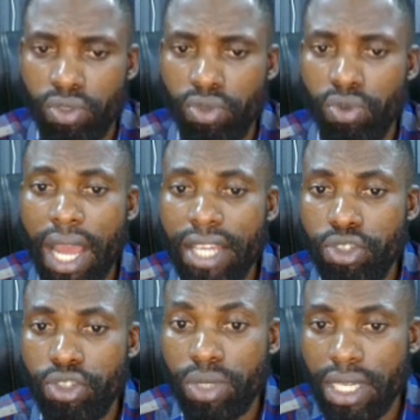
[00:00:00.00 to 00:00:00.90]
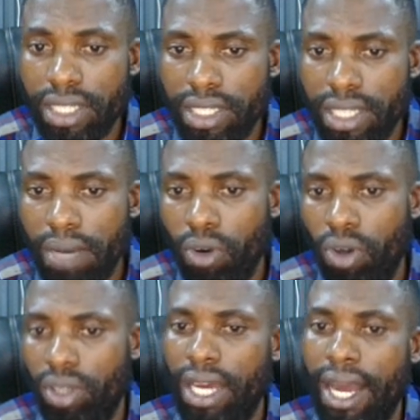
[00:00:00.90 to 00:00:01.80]
to educate them
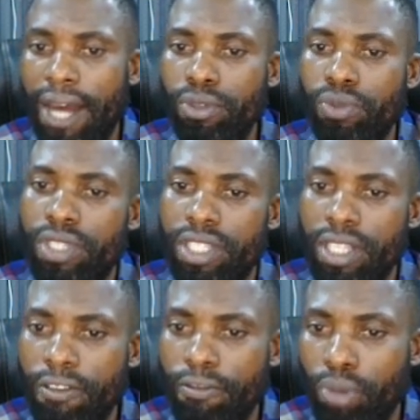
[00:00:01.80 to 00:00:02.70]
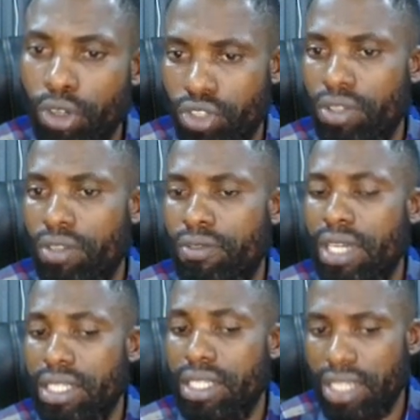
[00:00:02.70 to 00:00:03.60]
on how to save portion of
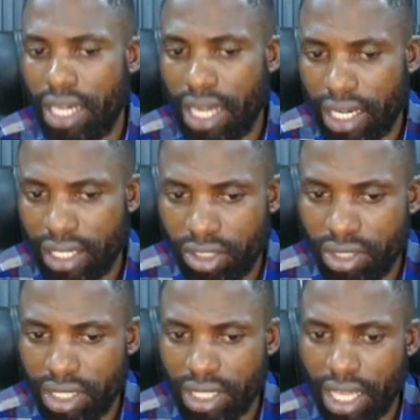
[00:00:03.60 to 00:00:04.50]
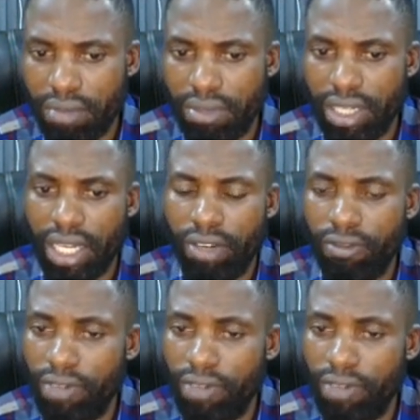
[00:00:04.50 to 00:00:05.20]
their salary. You understand me now?